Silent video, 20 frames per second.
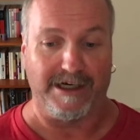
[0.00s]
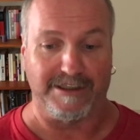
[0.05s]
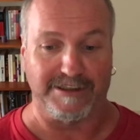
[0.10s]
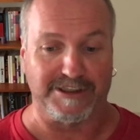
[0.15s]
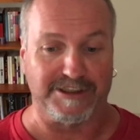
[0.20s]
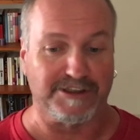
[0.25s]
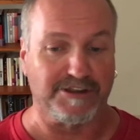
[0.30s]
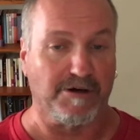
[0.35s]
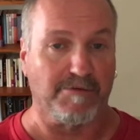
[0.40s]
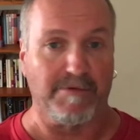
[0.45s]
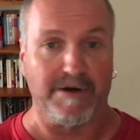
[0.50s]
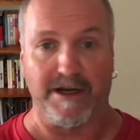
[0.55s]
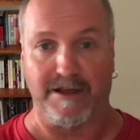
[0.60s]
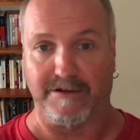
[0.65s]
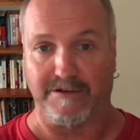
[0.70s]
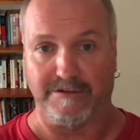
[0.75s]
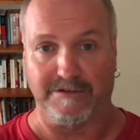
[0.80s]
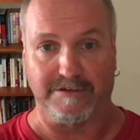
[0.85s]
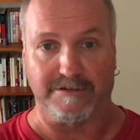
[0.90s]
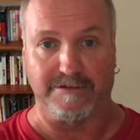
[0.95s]
So many of
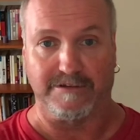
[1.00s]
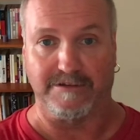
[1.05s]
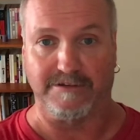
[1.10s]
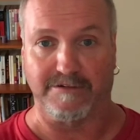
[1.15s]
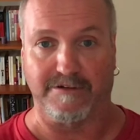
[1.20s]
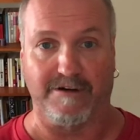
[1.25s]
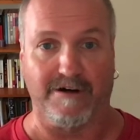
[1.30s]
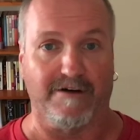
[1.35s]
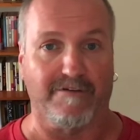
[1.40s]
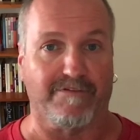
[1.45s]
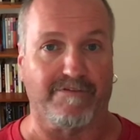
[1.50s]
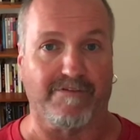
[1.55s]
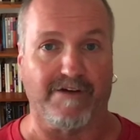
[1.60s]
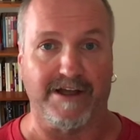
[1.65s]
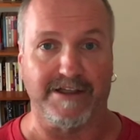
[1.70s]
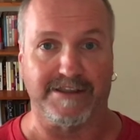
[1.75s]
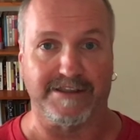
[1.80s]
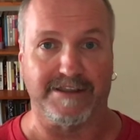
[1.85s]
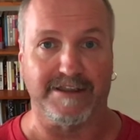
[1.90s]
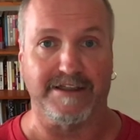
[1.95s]
the little
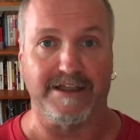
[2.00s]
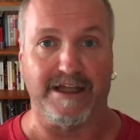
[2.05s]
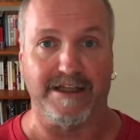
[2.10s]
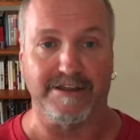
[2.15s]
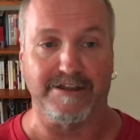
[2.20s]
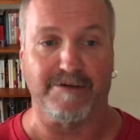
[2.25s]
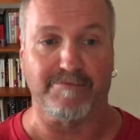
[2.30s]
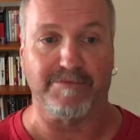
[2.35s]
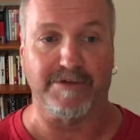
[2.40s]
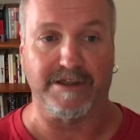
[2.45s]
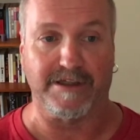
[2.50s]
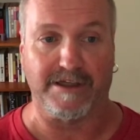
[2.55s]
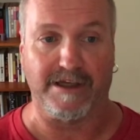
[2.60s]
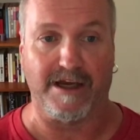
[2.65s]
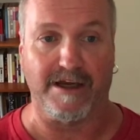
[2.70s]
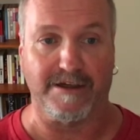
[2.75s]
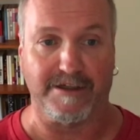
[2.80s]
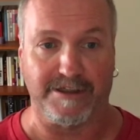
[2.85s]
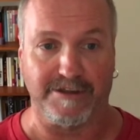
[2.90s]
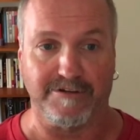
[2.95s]
fights that end up
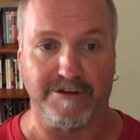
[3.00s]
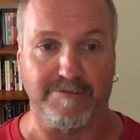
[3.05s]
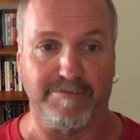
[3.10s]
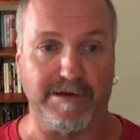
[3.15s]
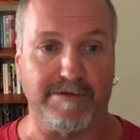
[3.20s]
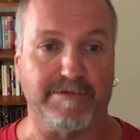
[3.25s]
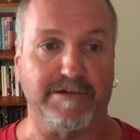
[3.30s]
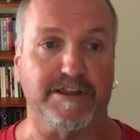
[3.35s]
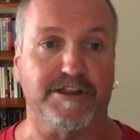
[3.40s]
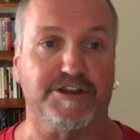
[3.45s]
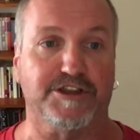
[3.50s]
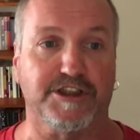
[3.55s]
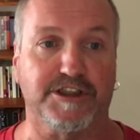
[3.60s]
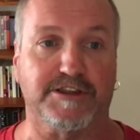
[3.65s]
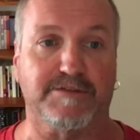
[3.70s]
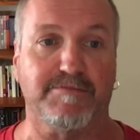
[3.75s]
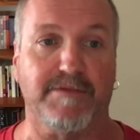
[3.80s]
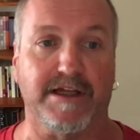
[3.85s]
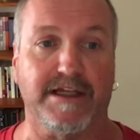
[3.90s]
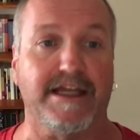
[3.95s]
killing people, and
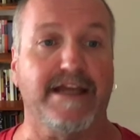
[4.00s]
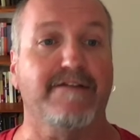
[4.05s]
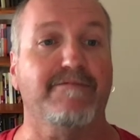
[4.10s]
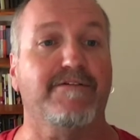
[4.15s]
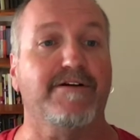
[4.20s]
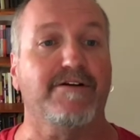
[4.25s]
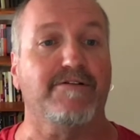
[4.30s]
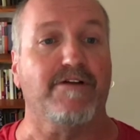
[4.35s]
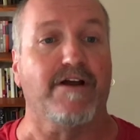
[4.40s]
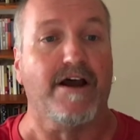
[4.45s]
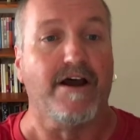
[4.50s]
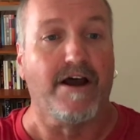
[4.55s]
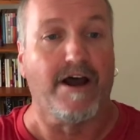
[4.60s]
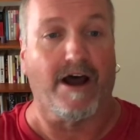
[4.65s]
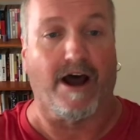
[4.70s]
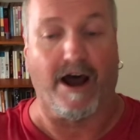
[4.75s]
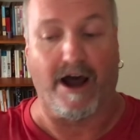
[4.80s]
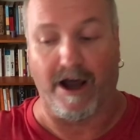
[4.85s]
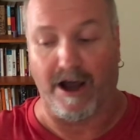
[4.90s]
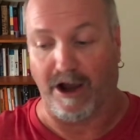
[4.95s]
just make, even
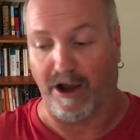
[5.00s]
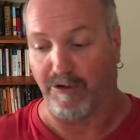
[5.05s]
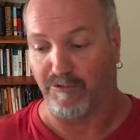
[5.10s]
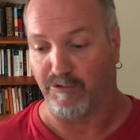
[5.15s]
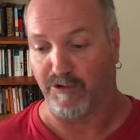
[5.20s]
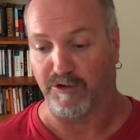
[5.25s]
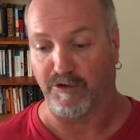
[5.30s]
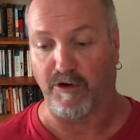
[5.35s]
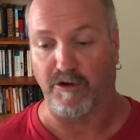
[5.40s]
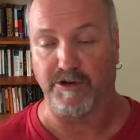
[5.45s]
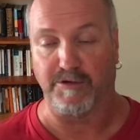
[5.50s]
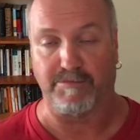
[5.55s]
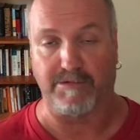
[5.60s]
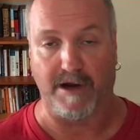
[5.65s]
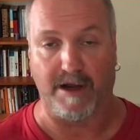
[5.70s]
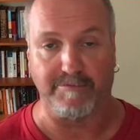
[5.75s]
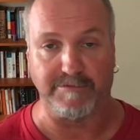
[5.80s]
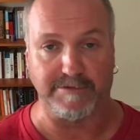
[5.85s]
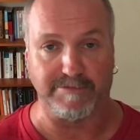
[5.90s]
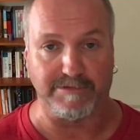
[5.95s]
with all the
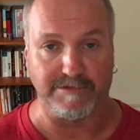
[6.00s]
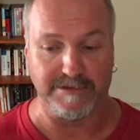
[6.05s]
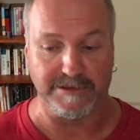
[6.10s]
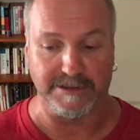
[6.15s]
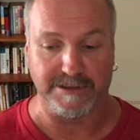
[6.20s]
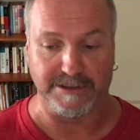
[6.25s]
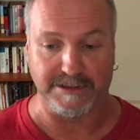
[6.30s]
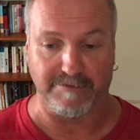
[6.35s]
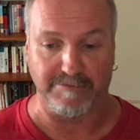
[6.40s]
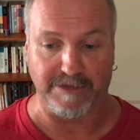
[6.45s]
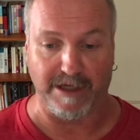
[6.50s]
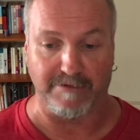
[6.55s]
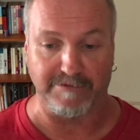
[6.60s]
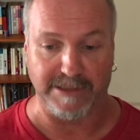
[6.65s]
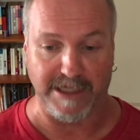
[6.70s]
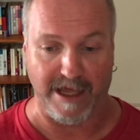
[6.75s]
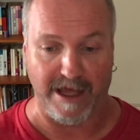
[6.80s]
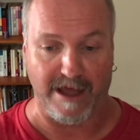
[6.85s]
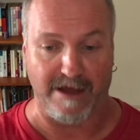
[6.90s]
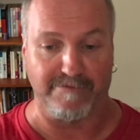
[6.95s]
problems police sometimes
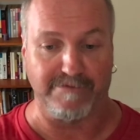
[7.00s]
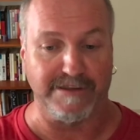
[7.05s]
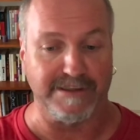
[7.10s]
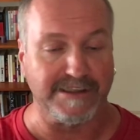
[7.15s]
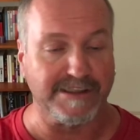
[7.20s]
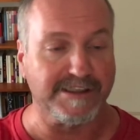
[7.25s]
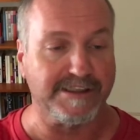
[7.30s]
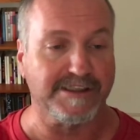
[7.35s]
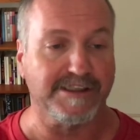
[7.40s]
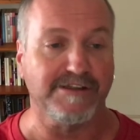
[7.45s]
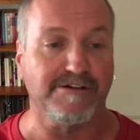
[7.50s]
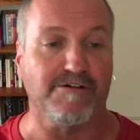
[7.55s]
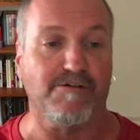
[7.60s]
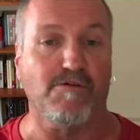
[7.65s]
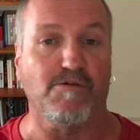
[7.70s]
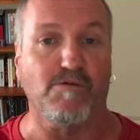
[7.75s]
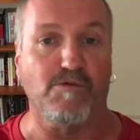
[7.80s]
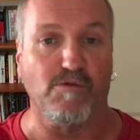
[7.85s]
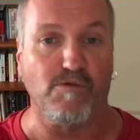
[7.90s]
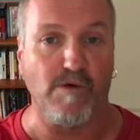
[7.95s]
have, it's
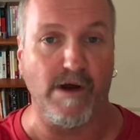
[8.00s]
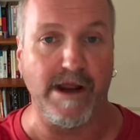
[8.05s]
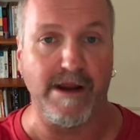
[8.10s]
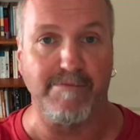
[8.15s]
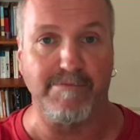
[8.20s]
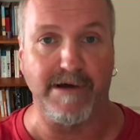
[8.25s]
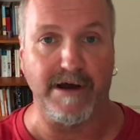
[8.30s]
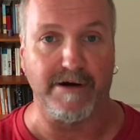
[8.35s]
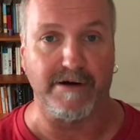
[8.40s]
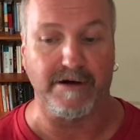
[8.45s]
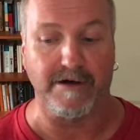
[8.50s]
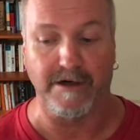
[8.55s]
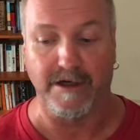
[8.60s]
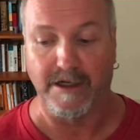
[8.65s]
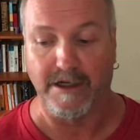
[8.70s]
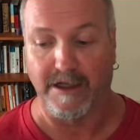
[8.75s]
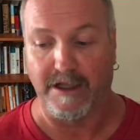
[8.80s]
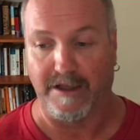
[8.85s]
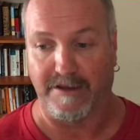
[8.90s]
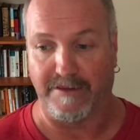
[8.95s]
still way better
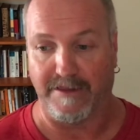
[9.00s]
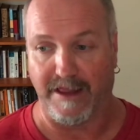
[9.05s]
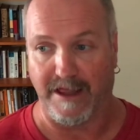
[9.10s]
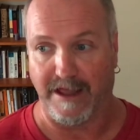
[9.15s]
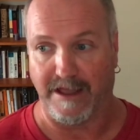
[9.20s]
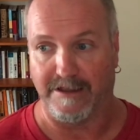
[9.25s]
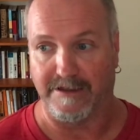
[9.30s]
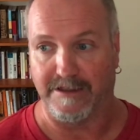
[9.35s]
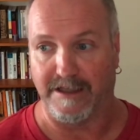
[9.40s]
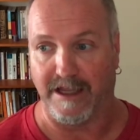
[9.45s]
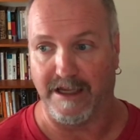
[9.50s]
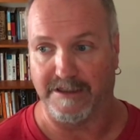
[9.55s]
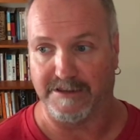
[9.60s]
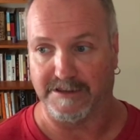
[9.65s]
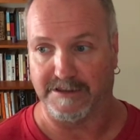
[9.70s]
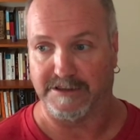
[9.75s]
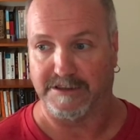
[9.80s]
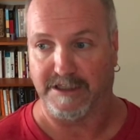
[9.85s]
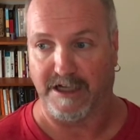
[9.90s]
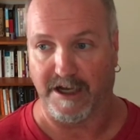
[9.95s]
than a
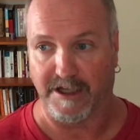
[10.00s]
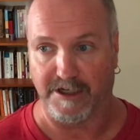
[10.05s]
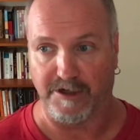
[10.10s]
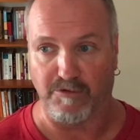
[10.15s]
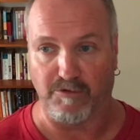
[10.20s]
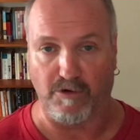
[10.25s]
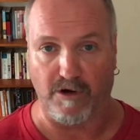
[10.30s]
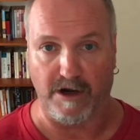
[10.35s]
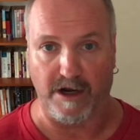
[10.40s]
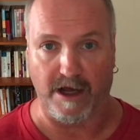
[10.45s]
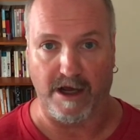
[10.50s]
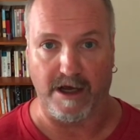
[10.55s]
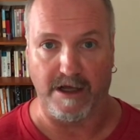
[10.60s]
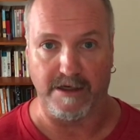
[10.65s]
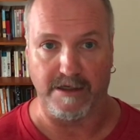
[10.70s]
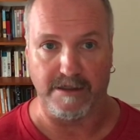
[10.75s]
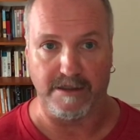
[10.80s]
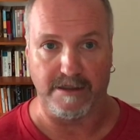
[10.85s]
society run on,